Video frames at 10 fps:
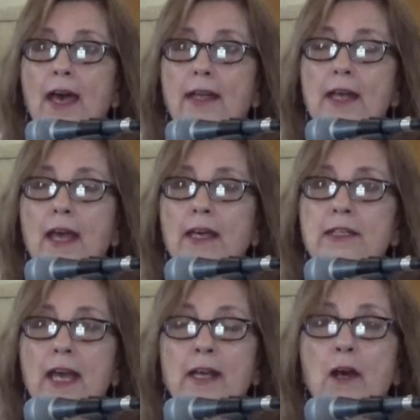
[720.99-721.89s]

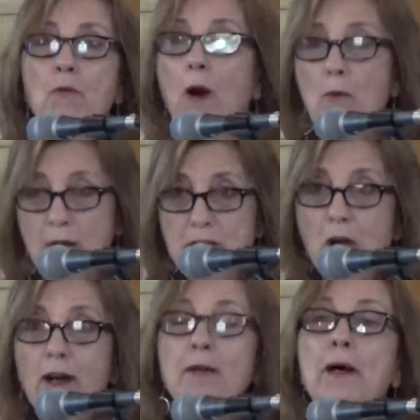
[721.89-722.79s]
and I want to
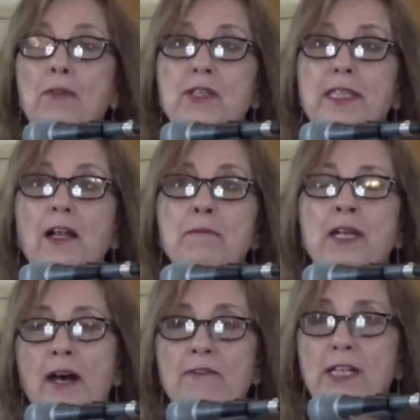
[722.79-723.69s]
talk about this element of